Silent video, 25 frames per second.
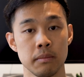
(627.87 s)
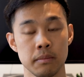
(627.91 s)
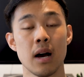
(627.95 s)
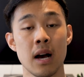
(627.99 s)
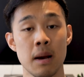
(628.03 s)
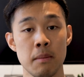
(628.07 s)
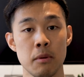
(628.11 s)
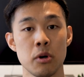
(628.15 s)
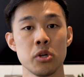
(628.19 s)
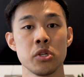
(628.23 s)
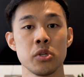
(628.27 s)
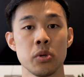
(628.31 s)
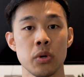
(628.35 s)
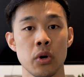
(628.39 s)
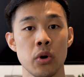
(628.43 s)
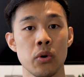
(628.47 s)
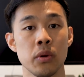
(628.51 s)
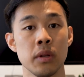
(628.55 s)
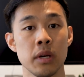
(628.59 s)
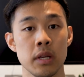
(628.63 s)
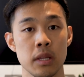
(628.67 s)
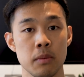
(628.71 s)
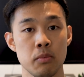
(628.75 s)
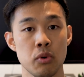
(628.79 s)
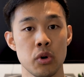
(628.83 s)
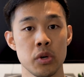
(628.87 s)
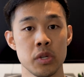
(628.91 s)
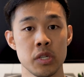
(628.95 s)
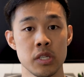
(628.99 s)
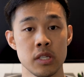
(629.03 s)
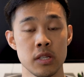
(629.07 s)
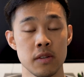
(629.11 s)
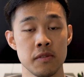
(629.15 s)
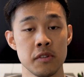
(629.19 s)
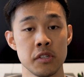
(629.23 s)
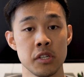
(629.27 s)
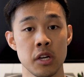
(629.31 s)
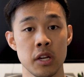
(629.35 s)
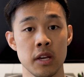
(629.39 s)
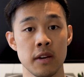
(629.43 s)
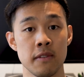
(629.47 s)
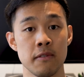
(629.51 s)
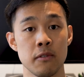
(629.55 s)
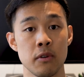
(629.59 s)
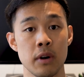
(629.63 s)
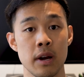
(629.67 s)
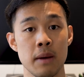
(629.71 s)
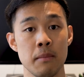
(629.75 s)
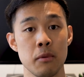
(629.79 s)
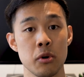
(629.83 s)
I'm also currently in the process of studying
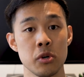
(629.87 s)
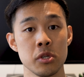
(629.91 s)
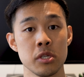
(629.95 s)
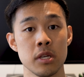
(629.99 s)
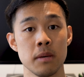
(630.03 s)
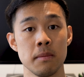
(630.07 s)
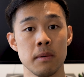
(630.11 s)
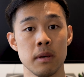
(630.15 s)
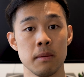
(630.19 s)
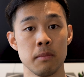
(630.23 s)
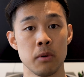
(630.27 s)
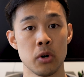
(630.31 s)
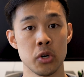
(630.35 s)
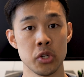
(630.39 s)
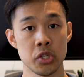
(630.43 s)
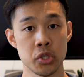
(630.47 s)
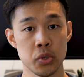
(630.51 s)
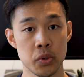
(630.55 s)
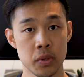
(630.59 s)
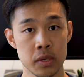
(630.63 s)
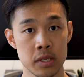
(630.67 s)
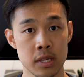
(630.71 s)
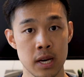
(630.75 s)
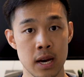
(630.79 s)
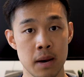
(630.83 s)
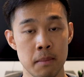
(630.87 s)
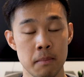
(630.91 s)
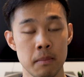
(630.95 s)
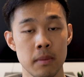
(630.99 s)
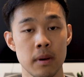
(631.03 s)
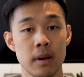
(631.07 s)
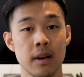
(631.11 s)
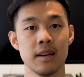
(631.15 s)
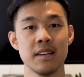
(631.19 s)
for MRCP Part 2 exam.